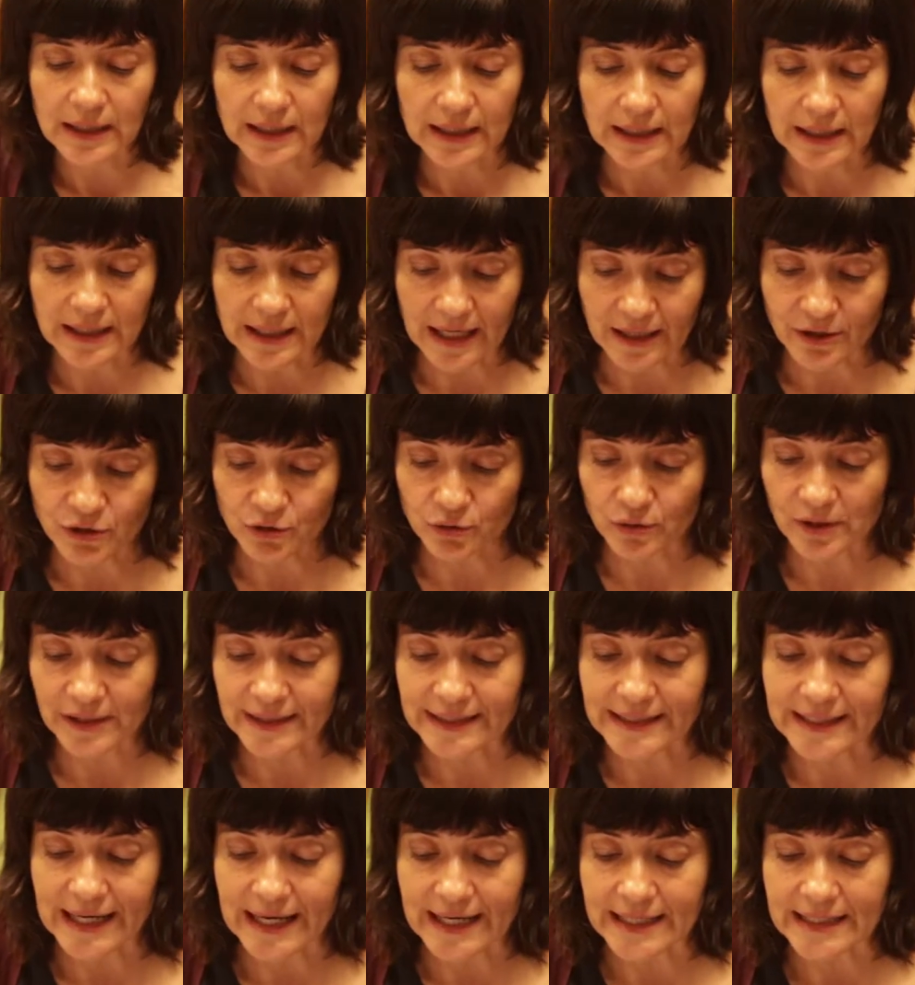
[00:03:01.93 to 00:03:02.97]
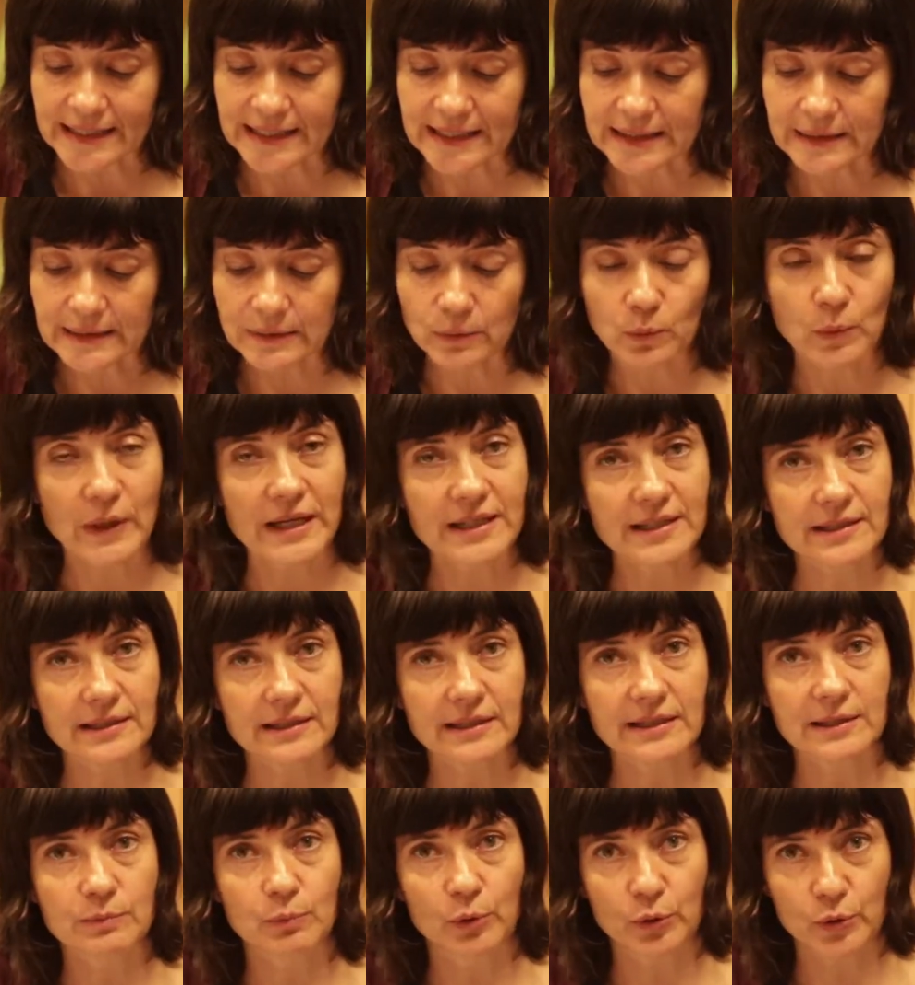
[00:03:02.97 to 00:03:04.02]
industrial sites, waste
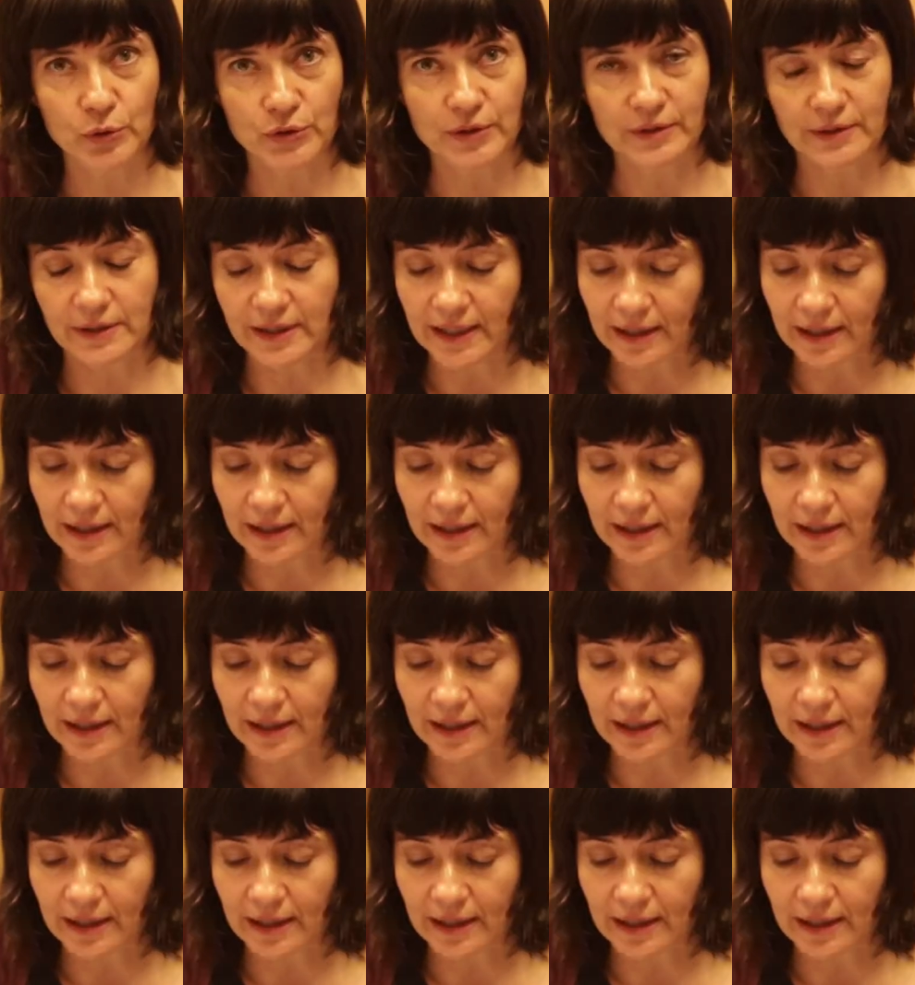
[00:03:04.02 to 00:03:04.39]
disposal